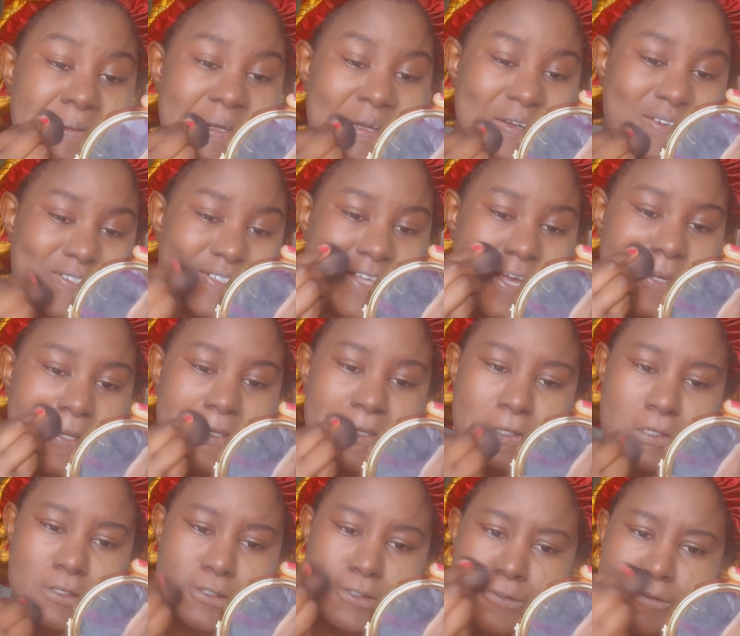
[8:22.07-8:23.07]

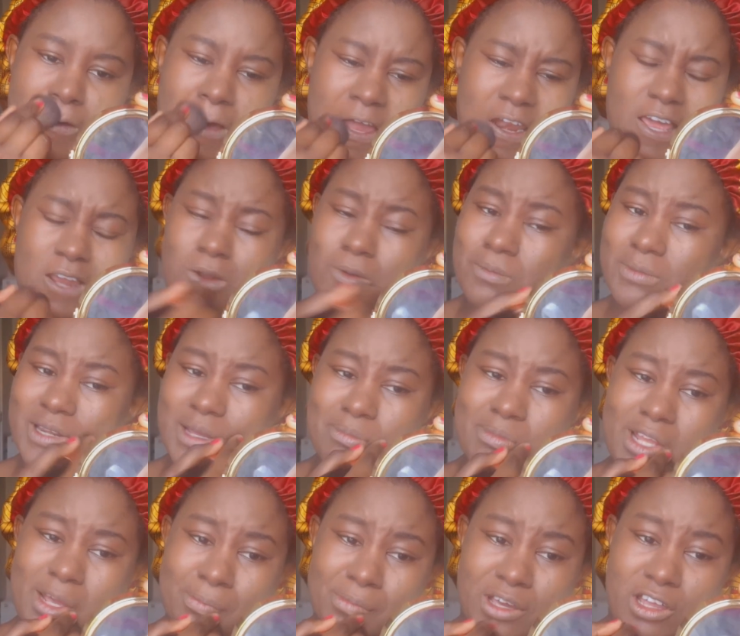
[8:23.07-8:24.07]
concerning it, and I don't blame them.